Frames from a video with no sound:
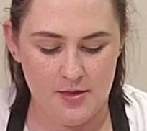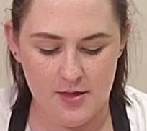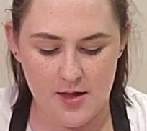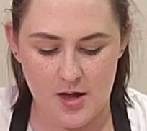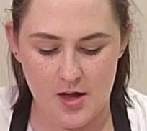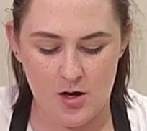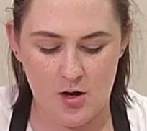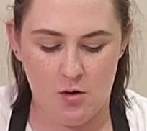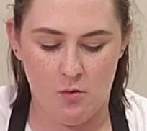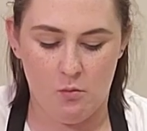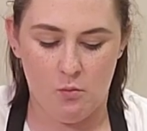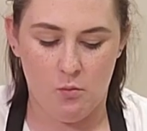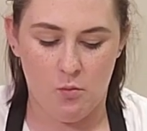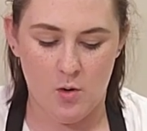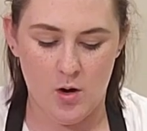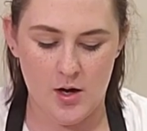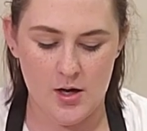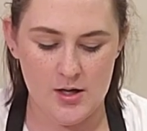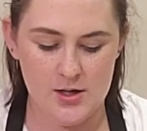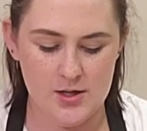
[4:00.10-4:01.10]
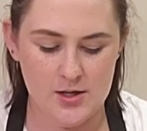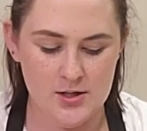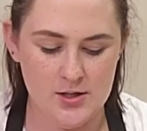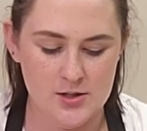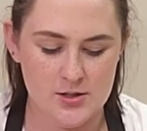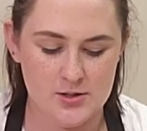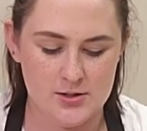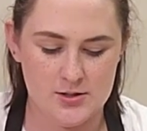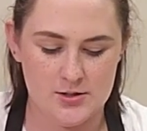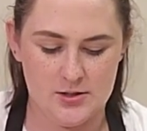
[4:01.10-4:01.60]
then 1
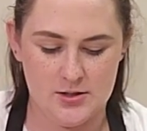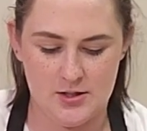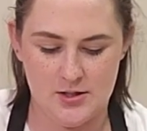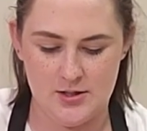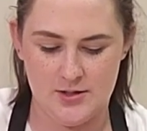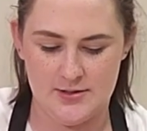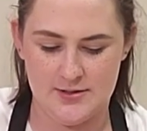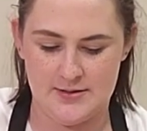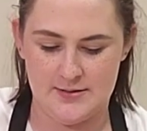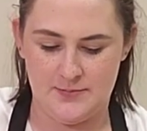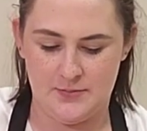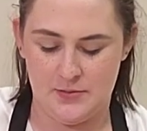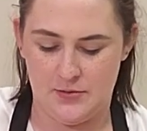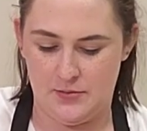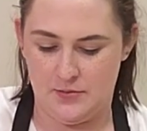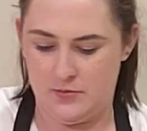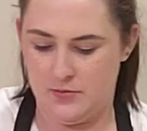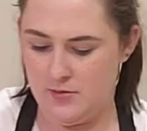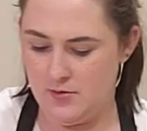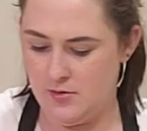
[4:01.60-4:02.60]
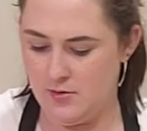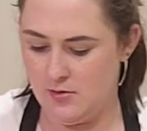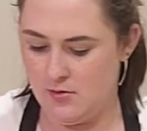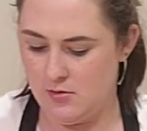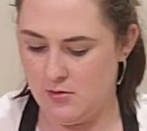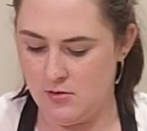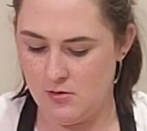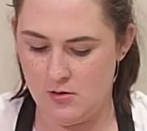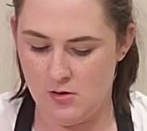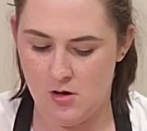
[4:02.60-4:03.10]
teaspoon
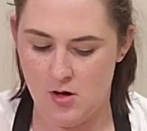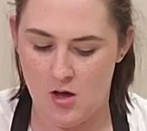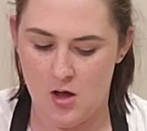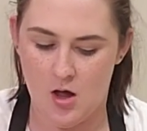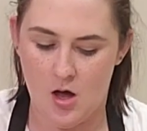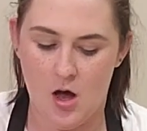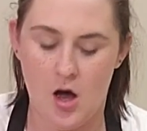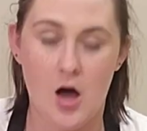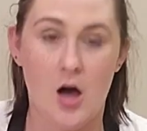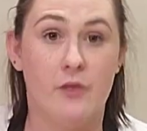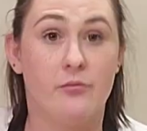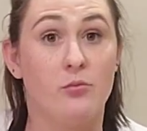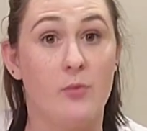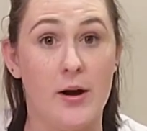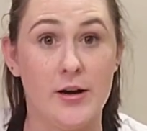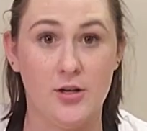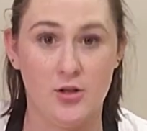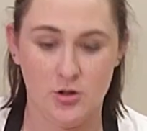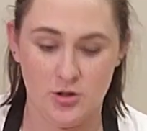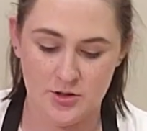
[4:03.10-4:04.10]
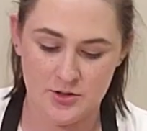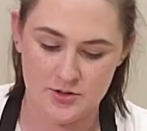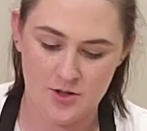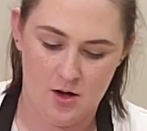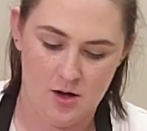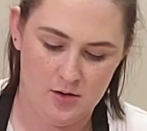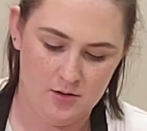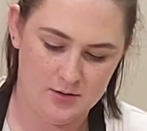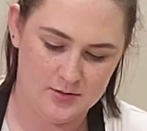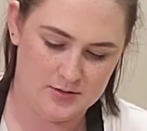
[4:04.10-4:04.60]
of regular
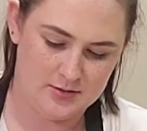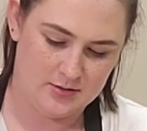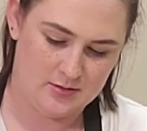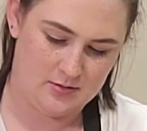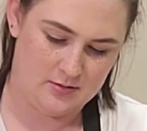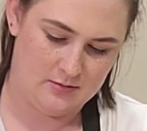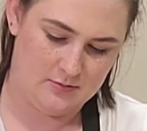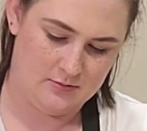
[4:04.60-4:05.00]
salt